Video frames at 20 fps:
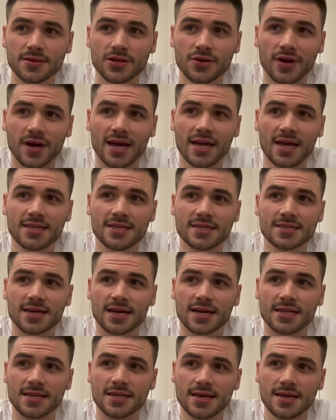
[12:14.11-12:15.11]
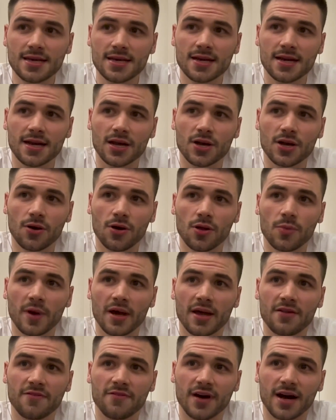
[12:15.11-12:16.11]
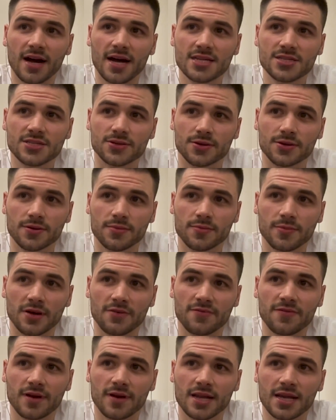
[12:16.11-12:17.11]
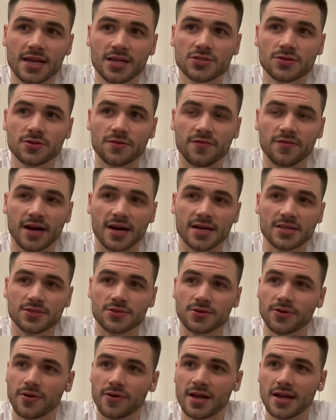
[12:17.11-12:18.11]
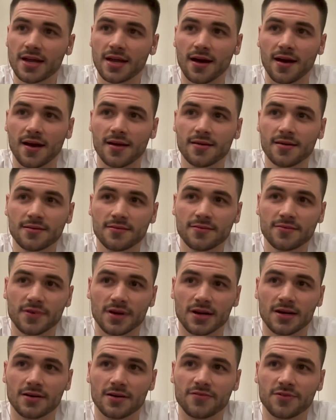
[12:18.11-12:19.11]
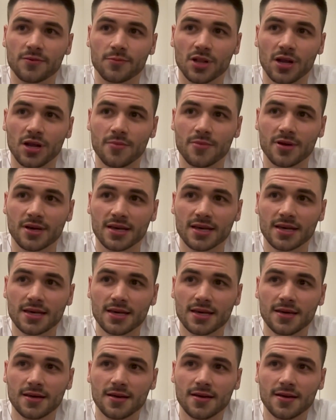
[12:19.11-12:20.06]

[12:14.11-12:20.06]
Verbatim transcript: you know, I had this idea and I called my advisor, my financial advisor, great guy uh, from Lubbock.